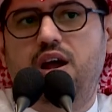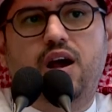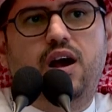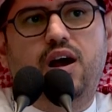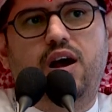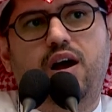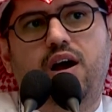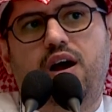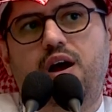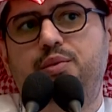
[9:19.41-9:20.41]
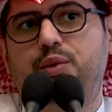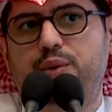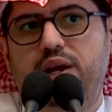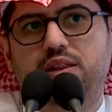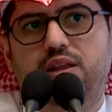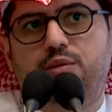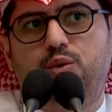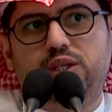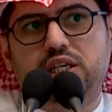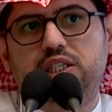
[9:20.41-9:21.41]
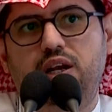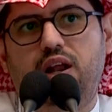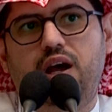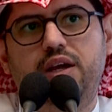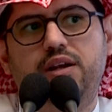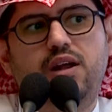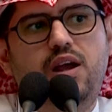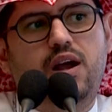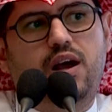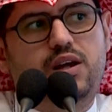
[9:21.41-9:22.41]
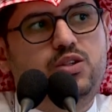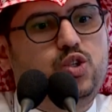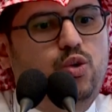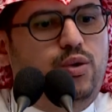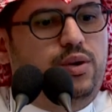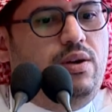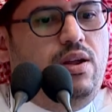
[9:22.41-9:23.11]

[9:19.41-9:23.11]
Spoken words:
upgrade their production line, and so on.